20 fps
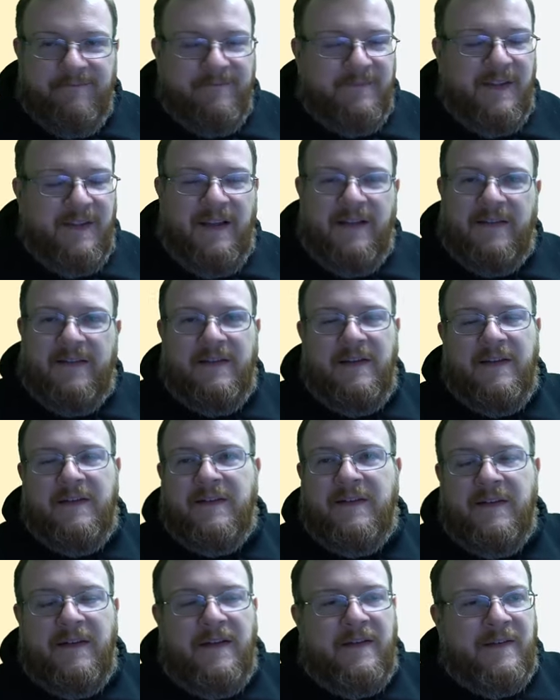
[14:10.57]
it's
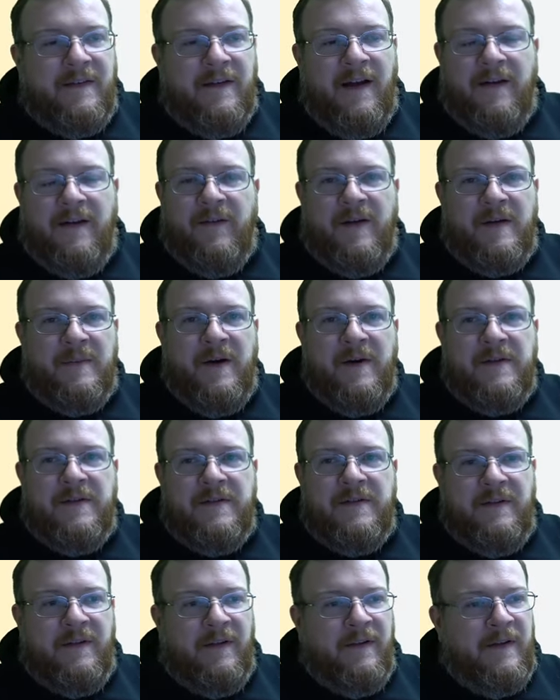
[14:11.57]
it's it's not great
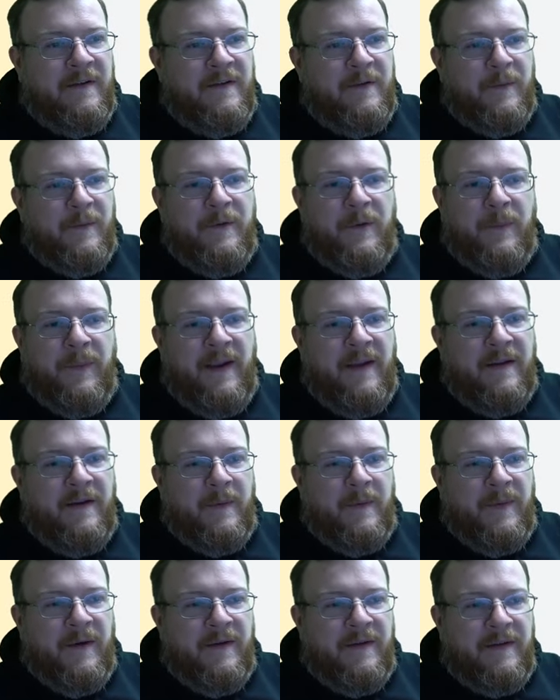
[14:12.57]
margins. Again, you're you're paying
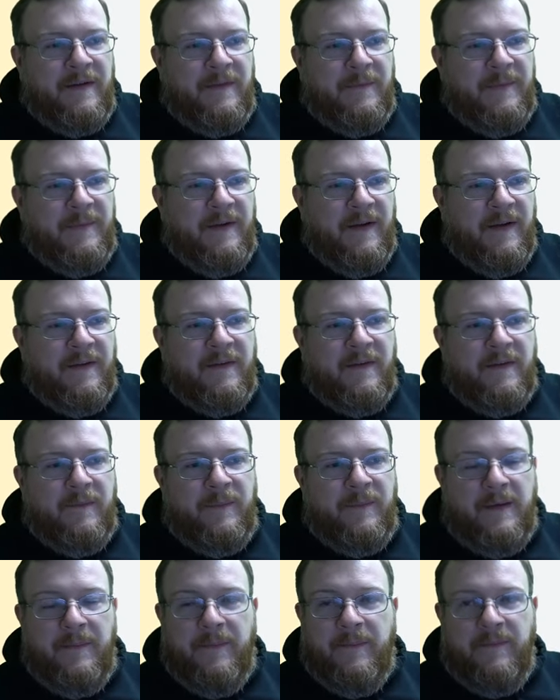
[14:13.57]
up on these because
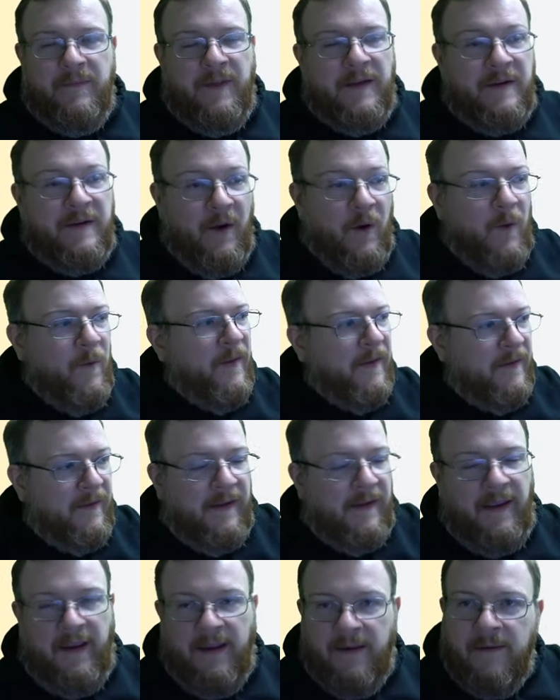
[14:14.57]
pe- they know that they
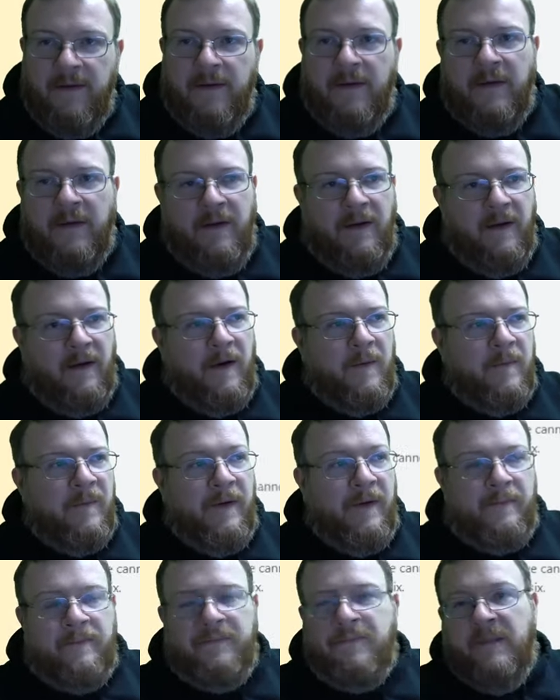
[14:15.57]
can. Um,
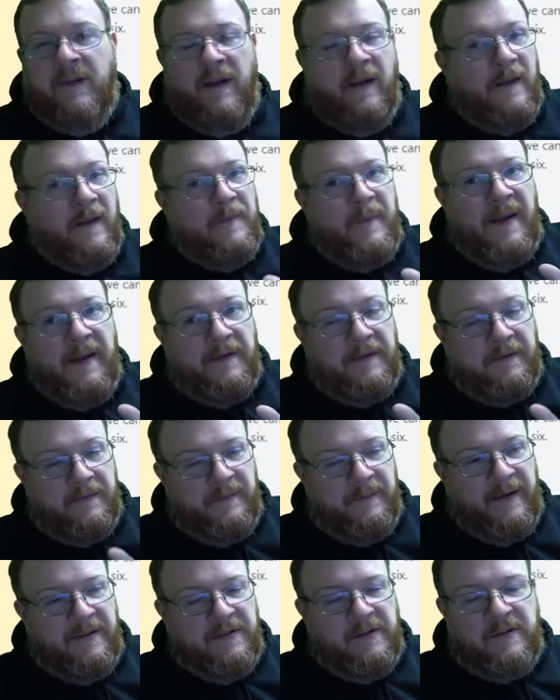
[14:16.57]
I love mag-
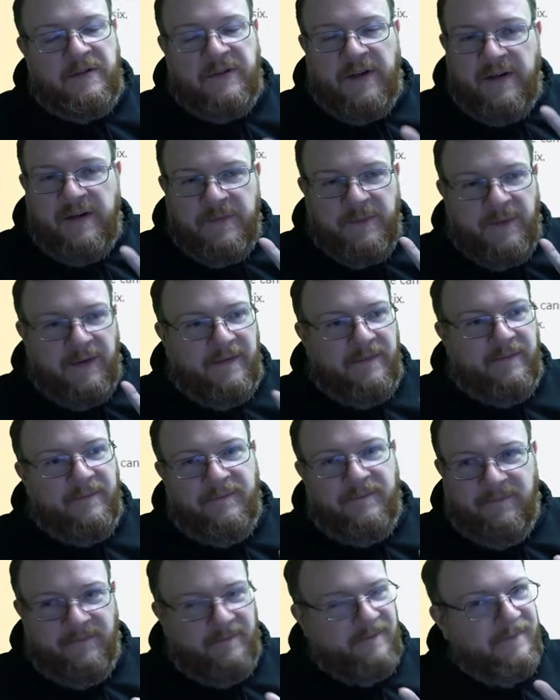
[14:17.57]
magazine exchange, but
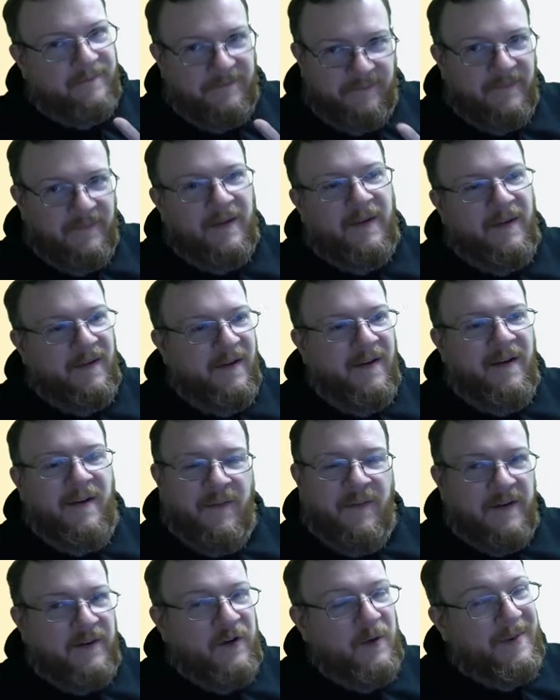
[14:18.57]

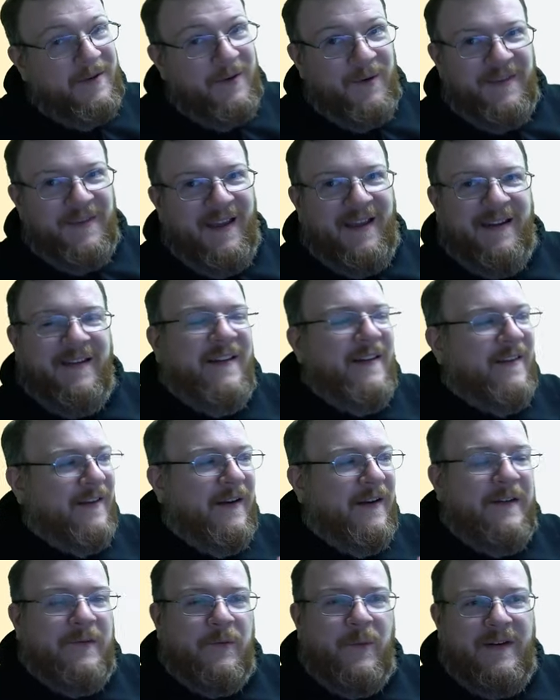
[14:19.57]
they do be doing that. It
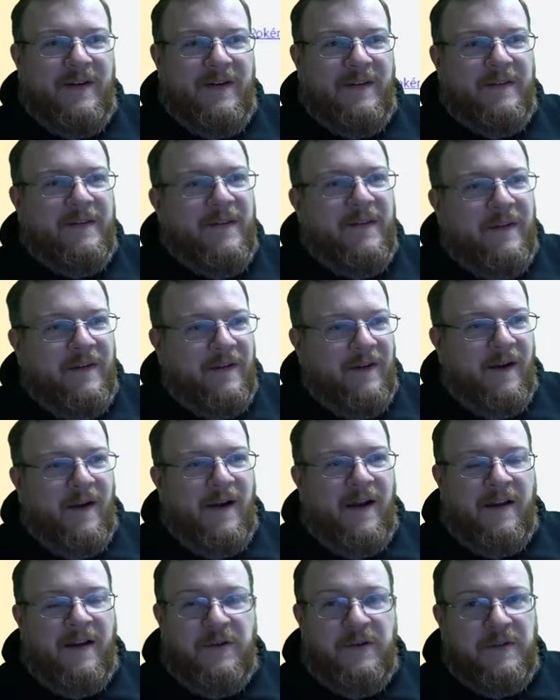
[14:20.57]
is what it is. Uh,
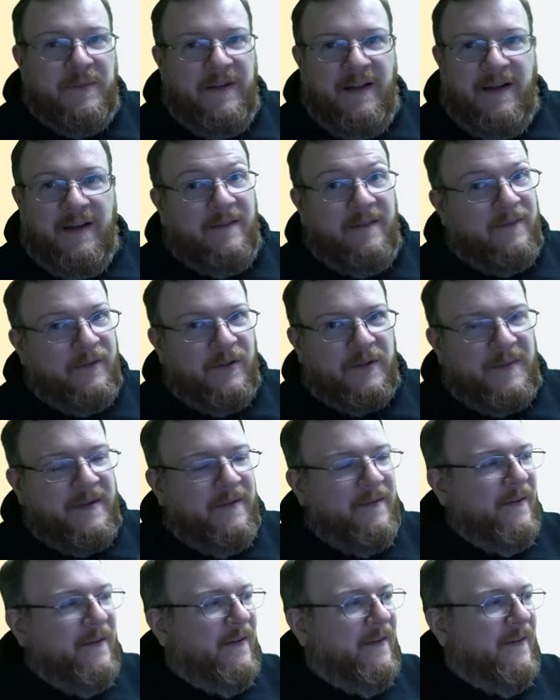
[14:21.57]
I use them a lot. Trust me.
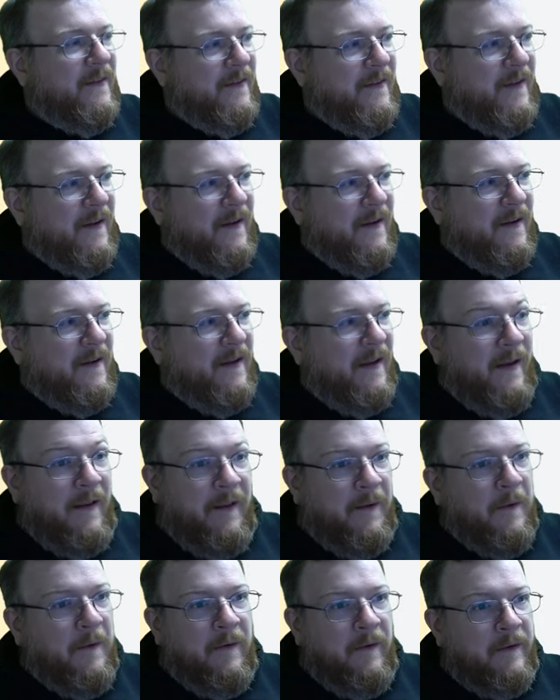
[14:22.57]
Uh, and
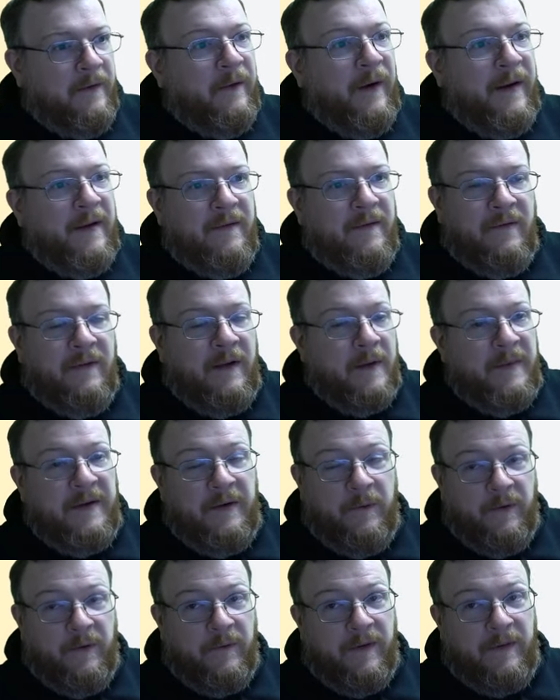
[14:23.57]
they're a great company to
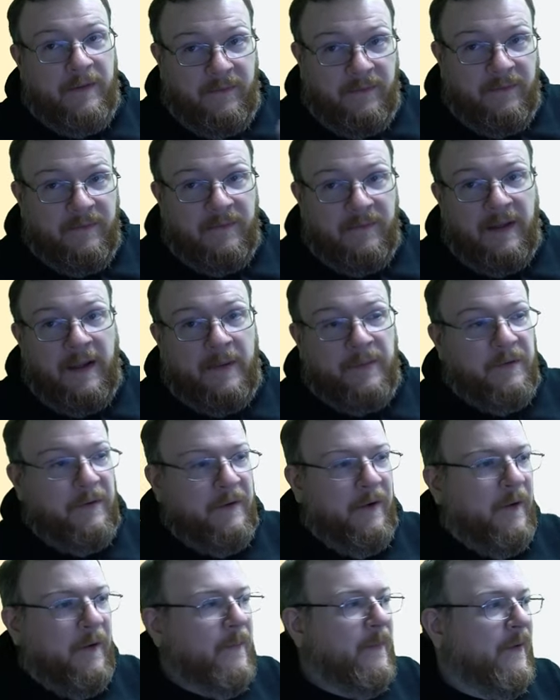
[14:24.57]
work with. They absolutely
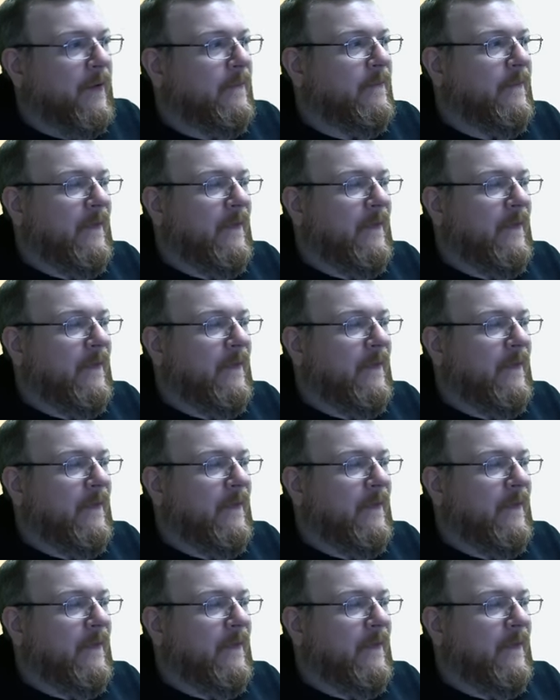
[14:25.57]
are. But